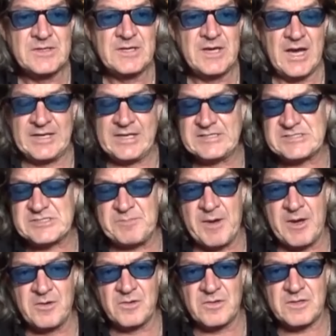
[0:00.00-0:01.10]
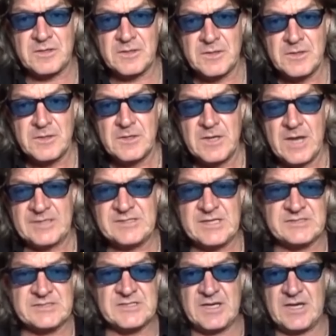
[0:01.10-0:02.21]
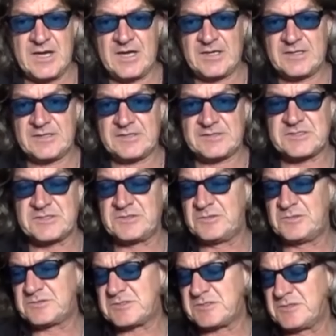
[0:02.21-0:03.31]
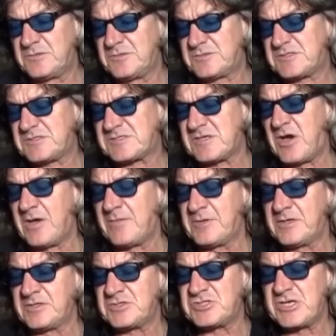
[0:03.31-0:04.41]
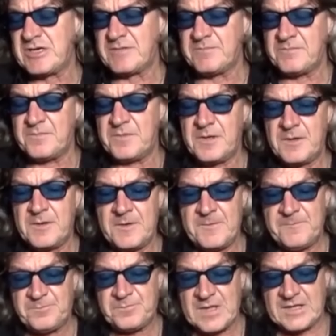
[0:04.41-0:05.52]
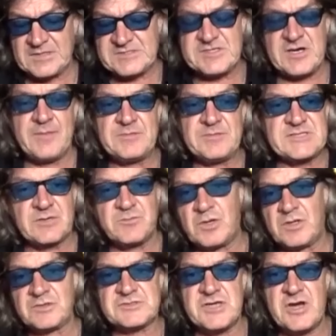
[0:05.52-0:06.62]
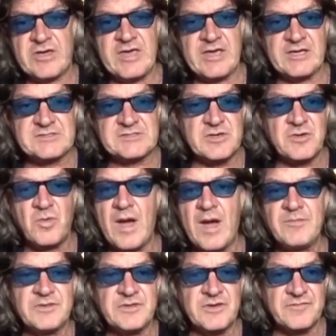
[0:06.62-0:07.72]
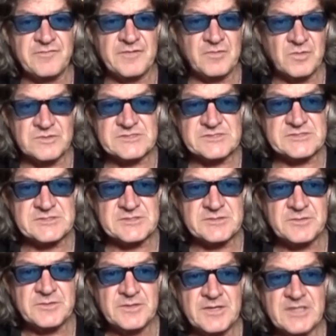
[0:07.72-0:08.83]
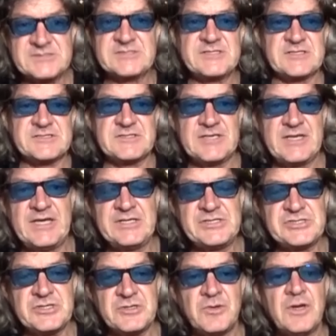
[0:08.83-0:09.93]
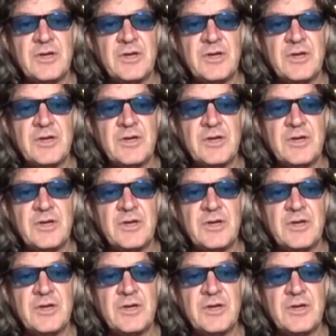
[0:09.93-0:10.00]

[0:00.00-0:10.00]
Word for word: and he spoke and and to to to Simon and Jim and Simon said, Well, Turki could do away with you if he wanted to, because he doesn't need you.